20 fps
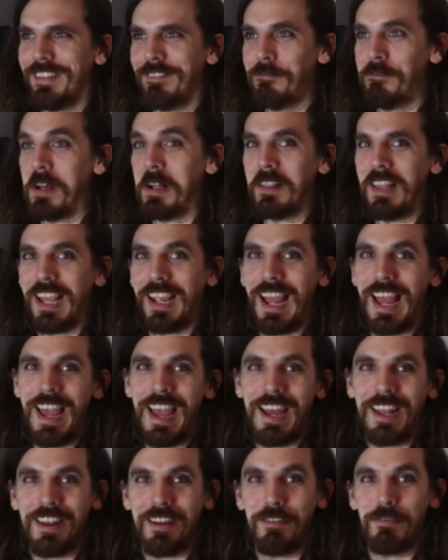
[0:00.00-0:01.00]
felt like I
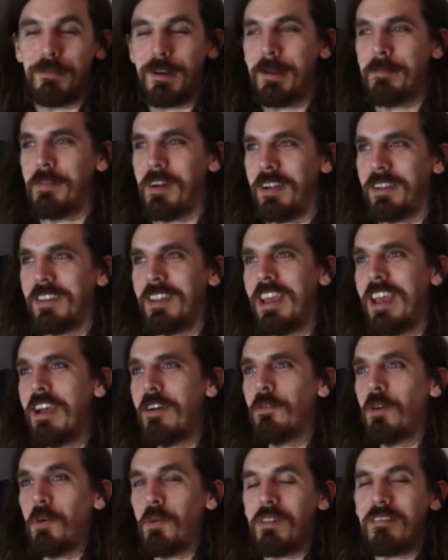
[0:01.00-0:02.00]
had a grip on
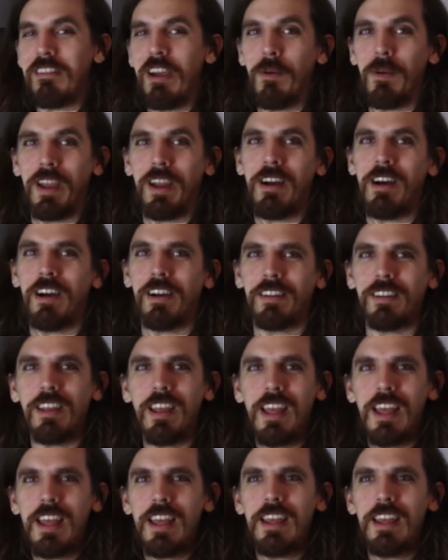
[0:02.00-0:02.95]
what was going on